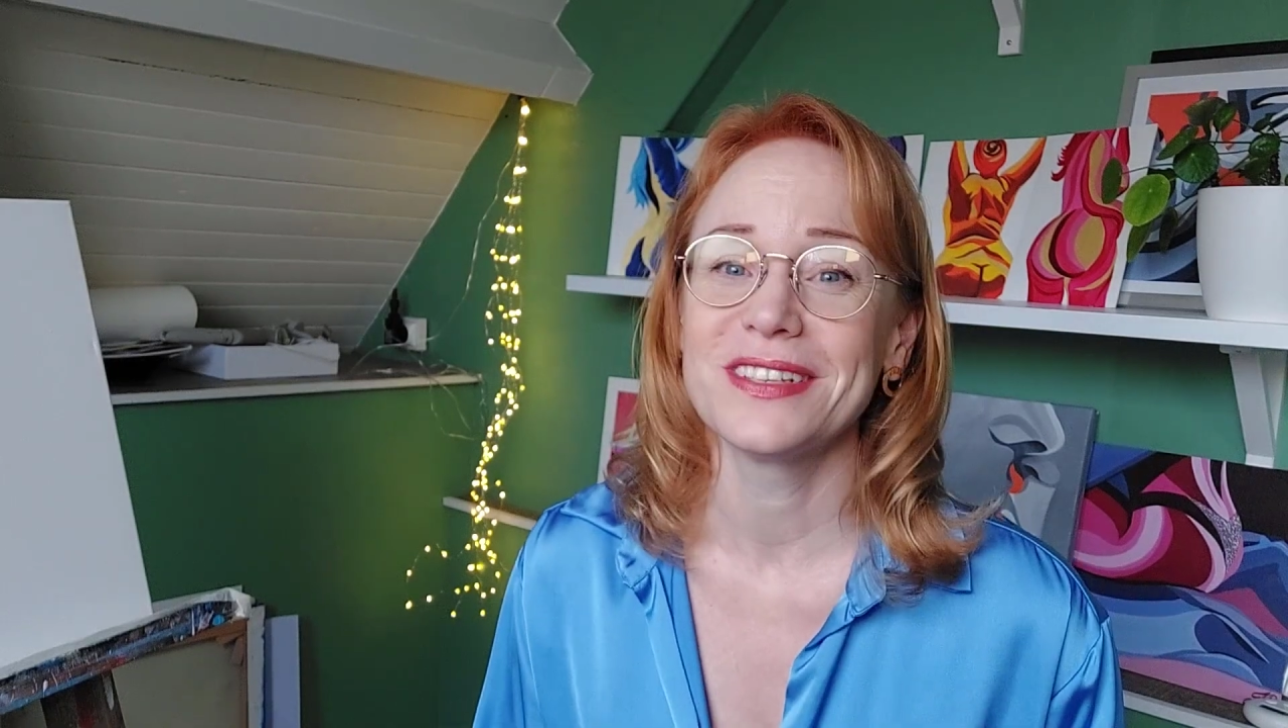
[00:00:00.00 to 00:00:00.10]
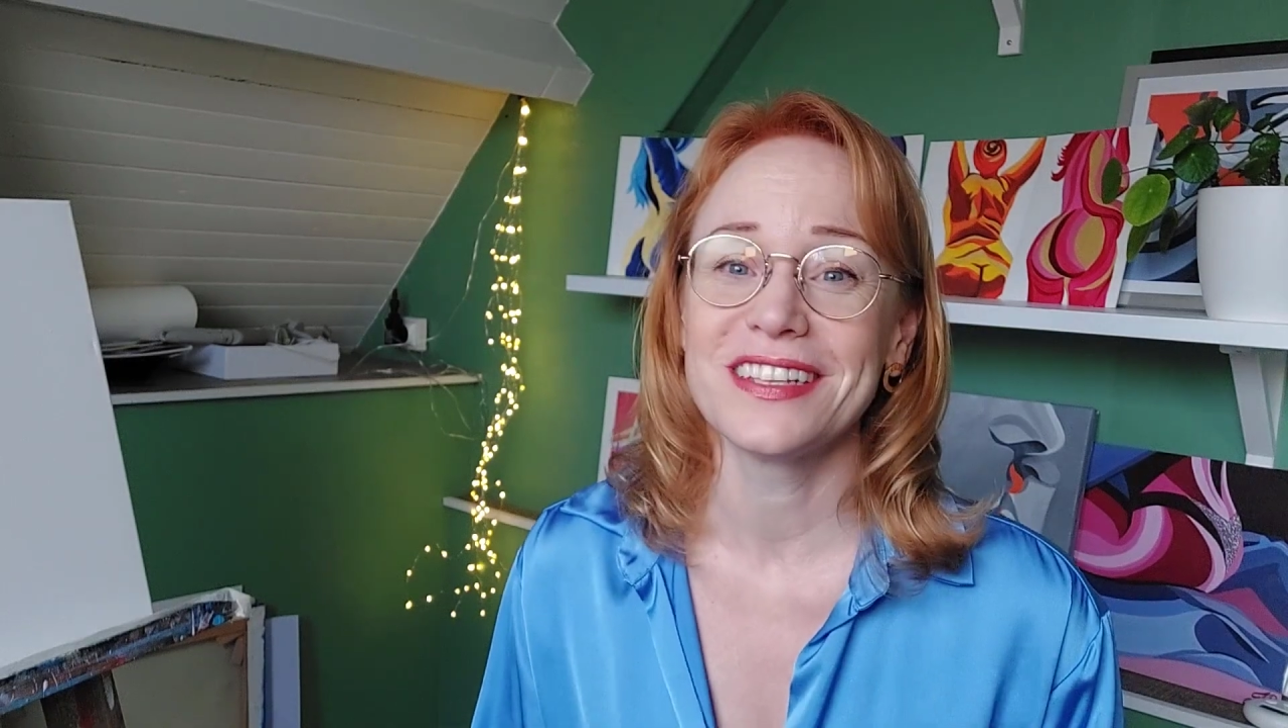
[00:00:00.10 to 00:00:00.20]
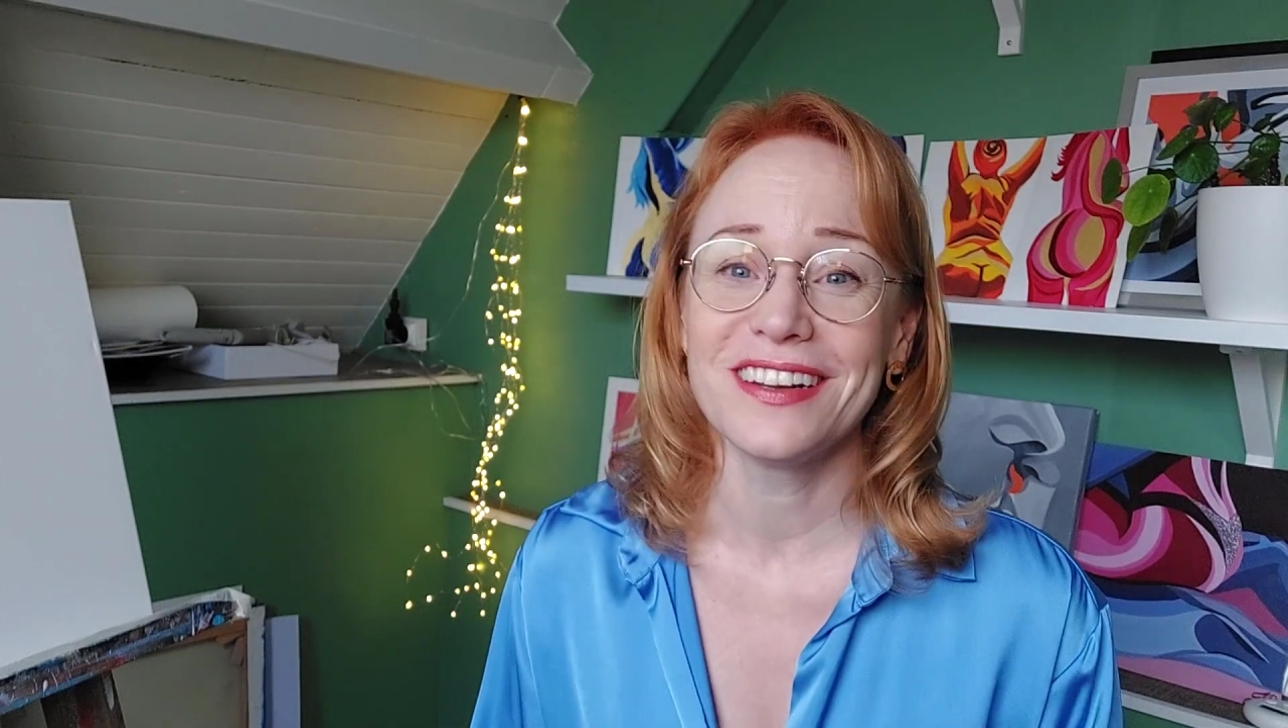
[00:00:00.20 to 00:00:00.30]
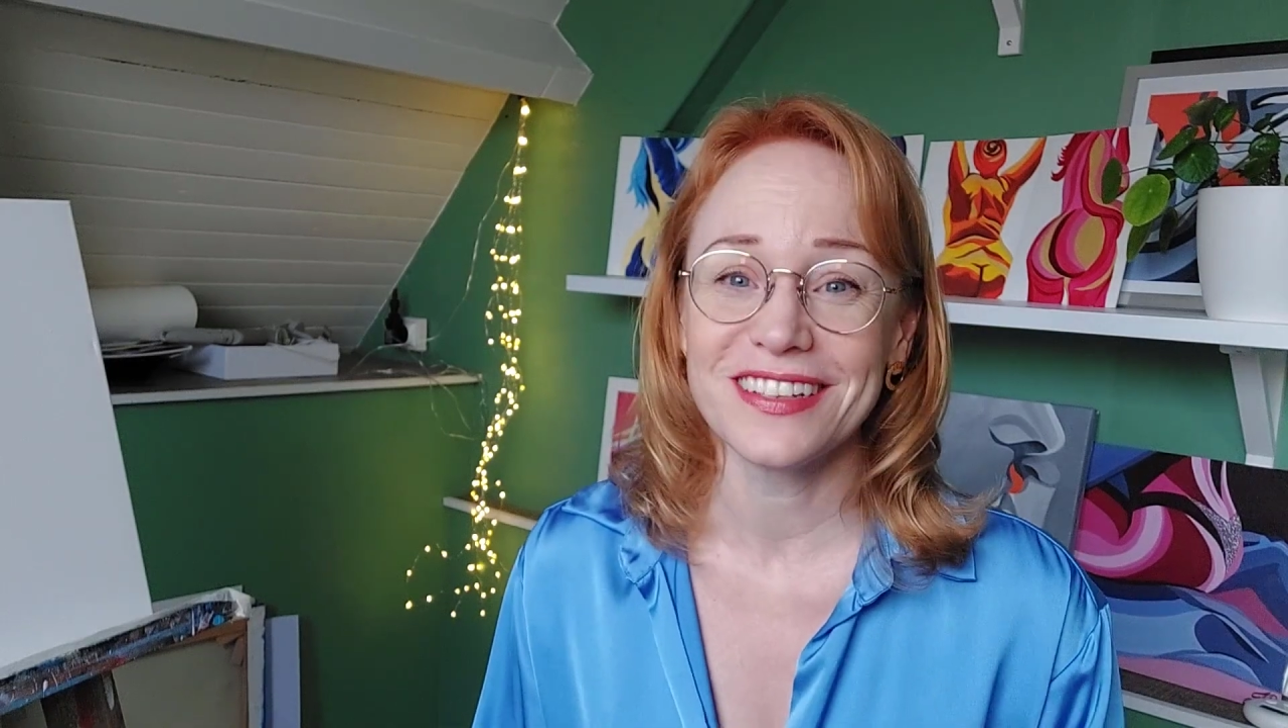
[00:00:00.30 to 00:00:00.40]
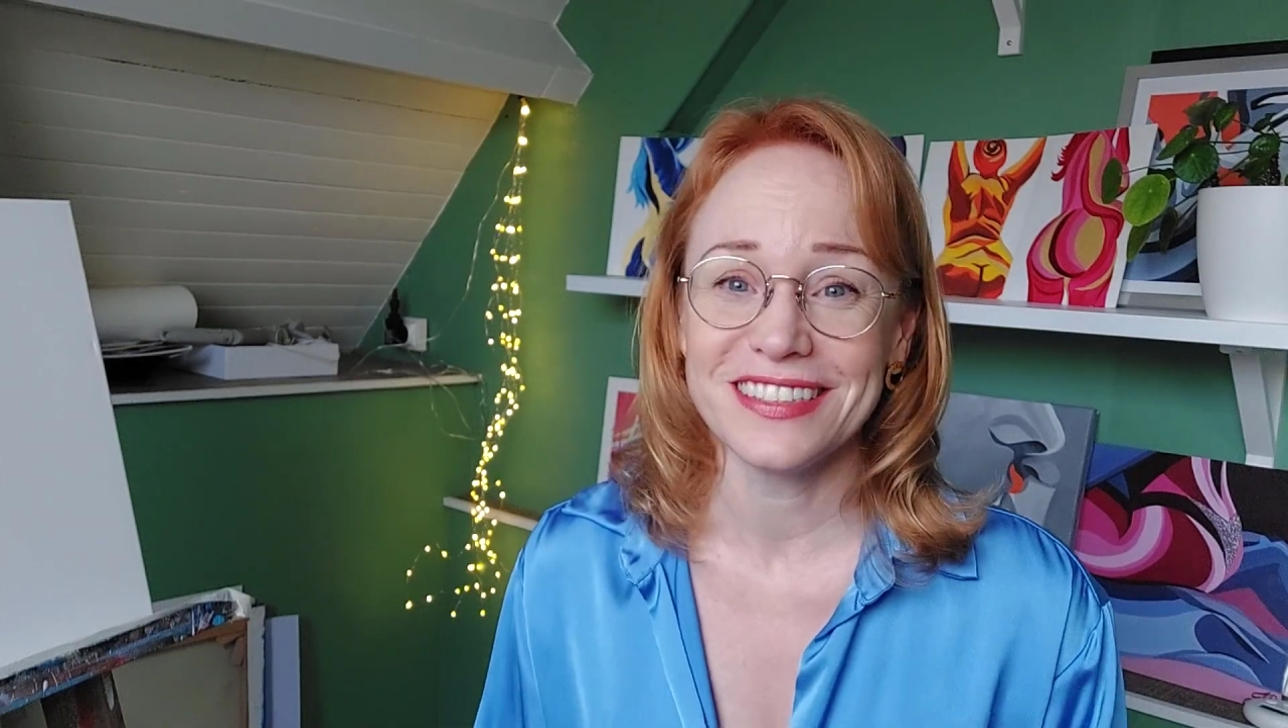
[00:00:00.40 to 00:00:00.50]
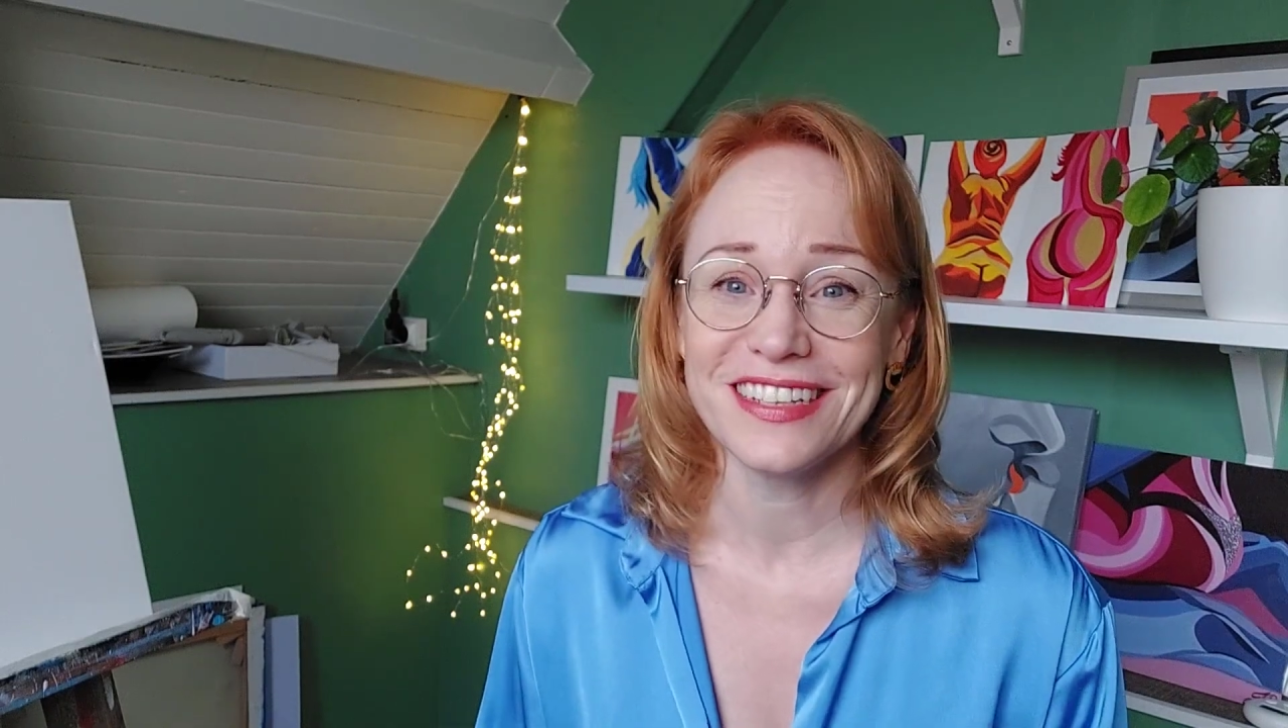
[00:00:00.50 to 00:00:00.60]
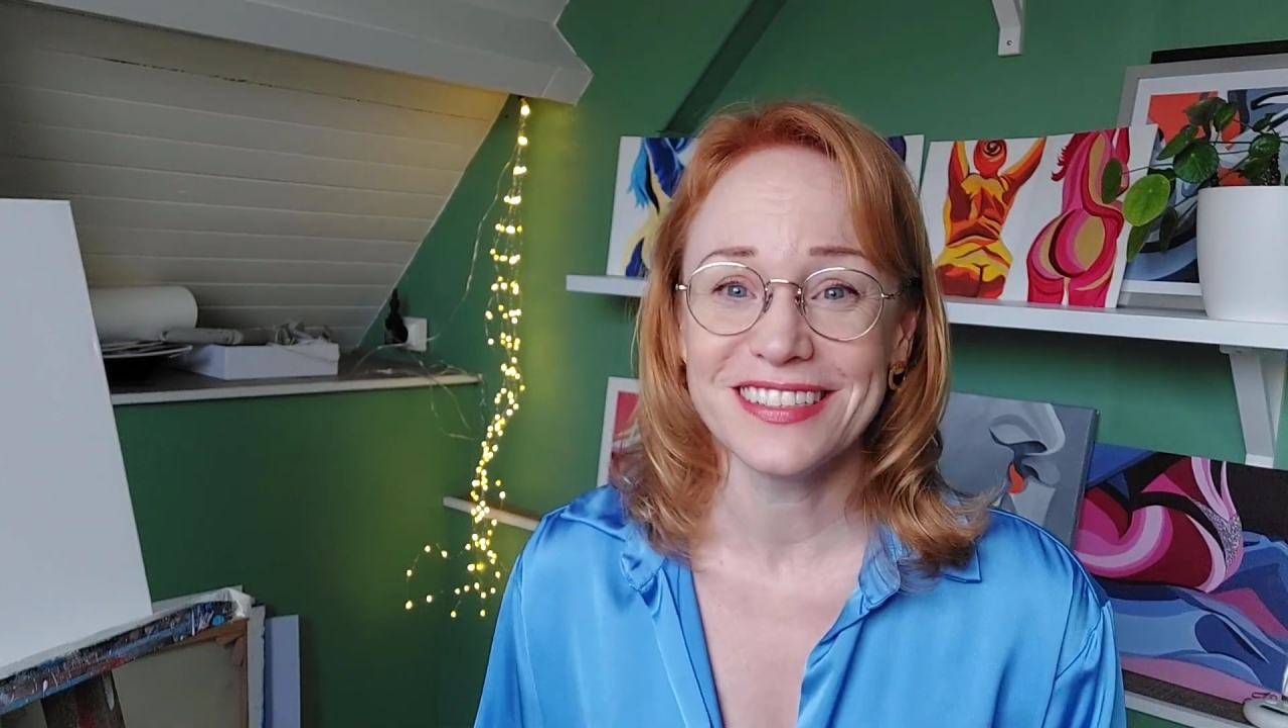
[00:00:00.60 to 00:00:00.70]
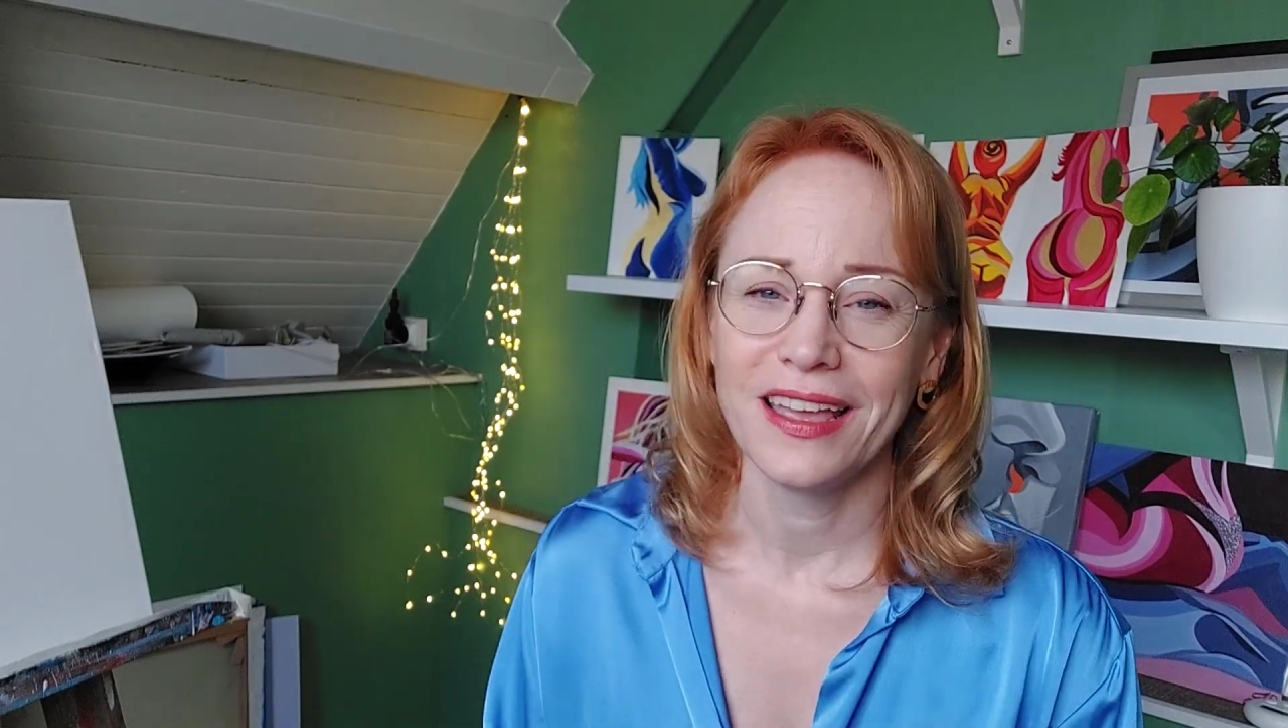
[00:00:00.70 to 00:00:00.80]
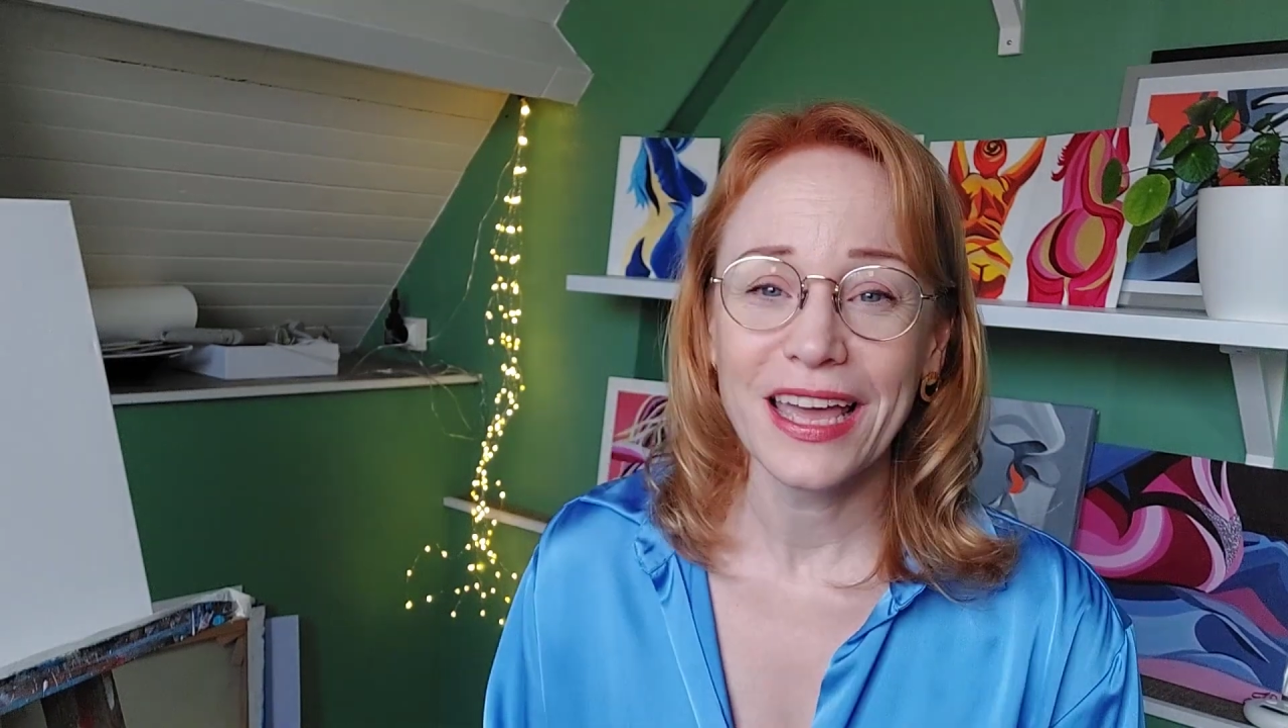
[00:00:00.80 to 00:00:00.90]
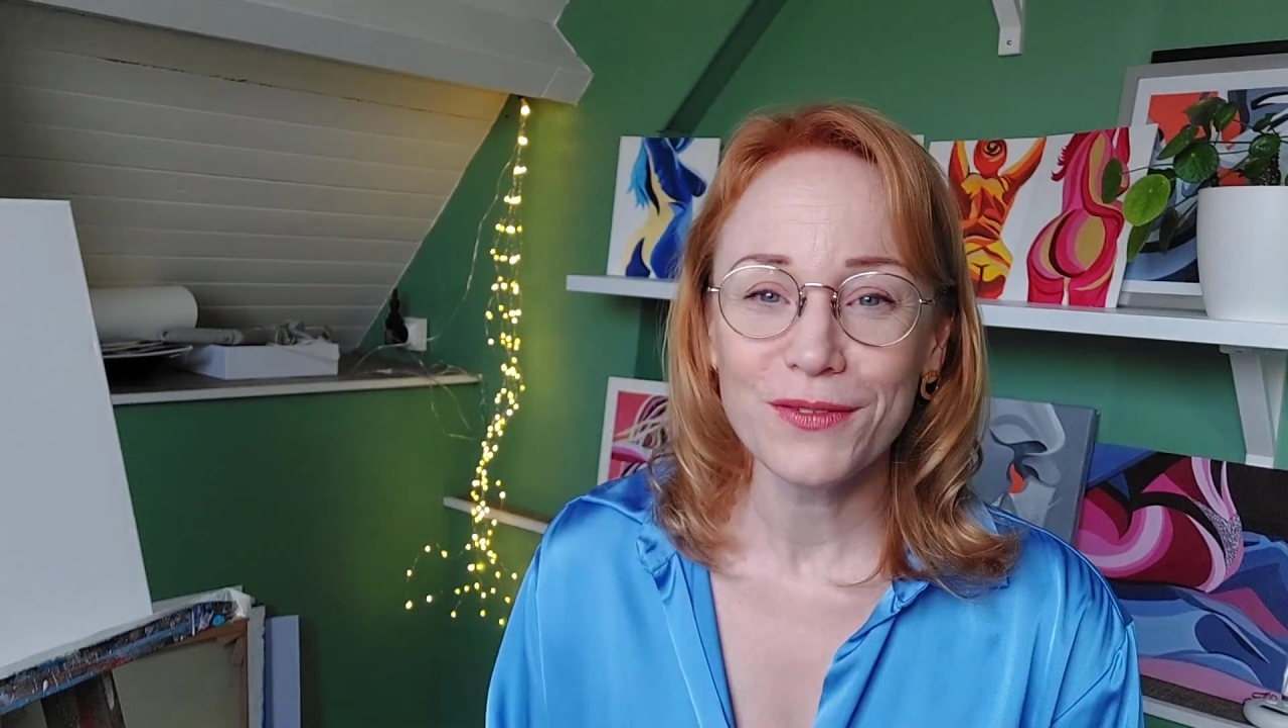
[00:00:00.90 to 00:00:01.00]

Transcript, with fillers: as an artist?